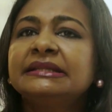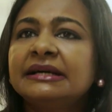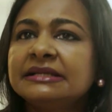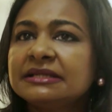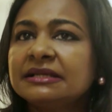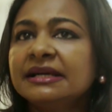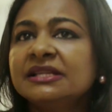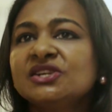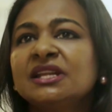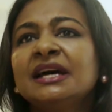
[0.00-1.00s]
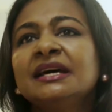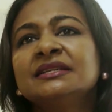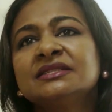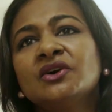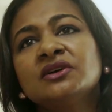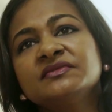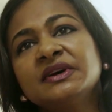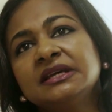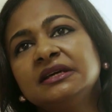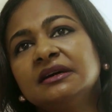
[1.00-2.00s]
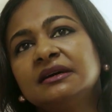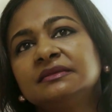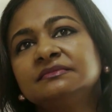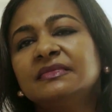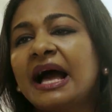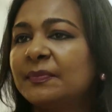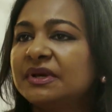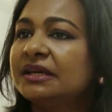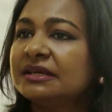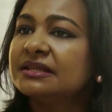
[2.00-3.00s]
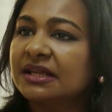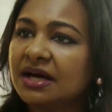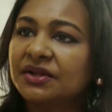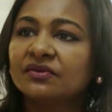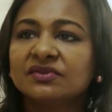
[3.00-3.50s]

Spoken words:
theatre in Chennai is not a very happy scenario,